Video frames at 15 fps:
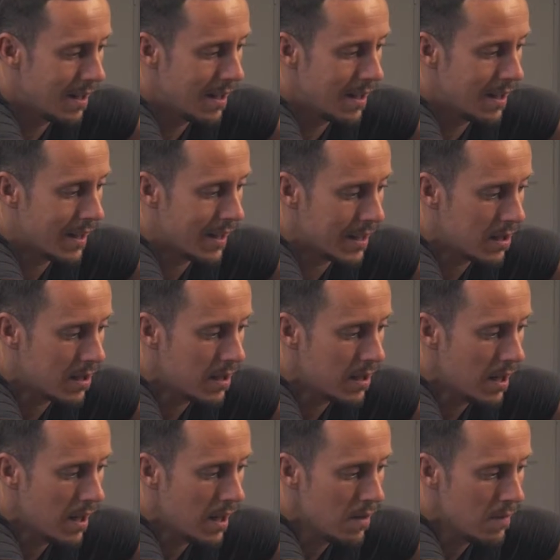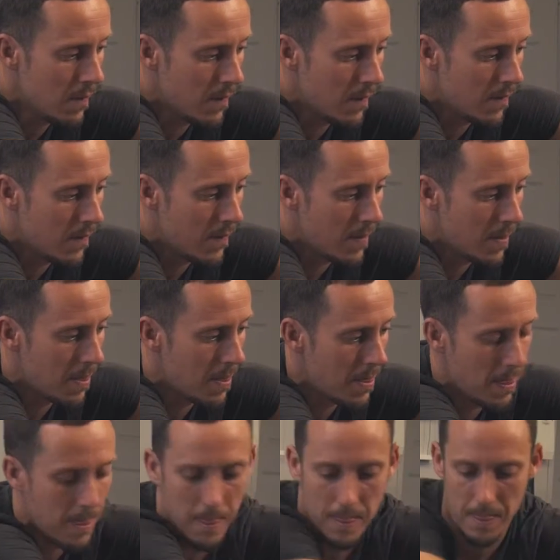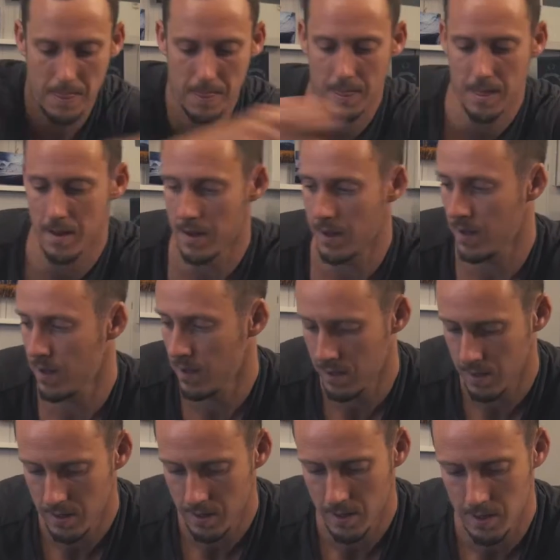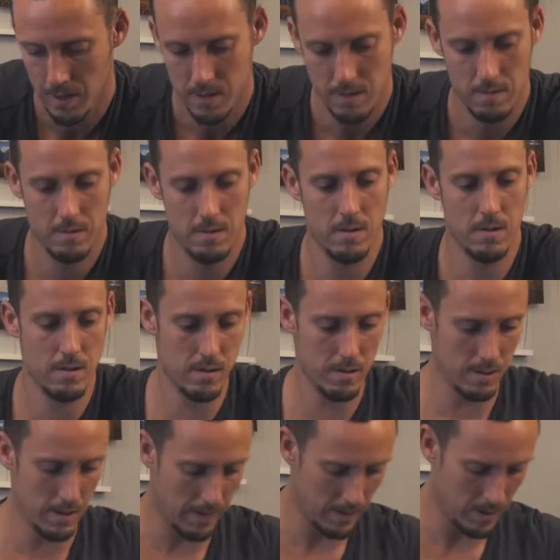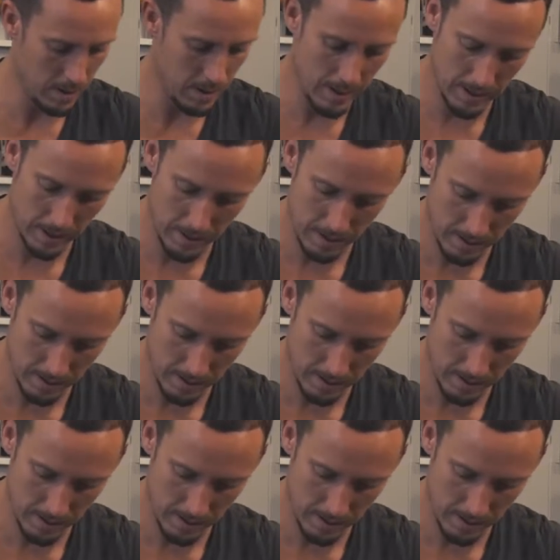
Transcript: Like so. Let's just have a look.